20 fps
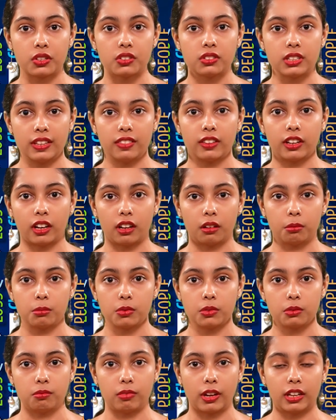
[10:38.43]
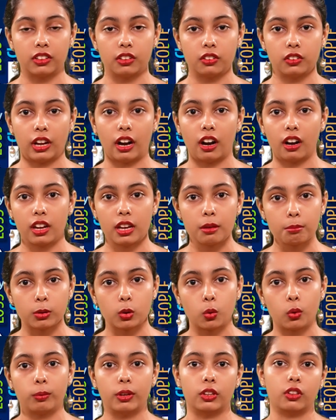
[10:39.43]
see whether they are
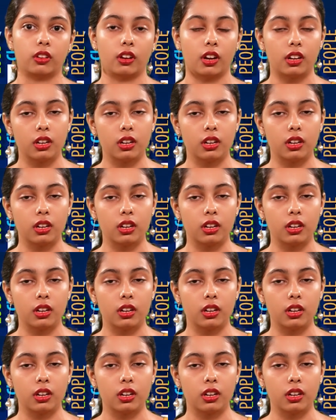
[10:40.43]
employed, whether they're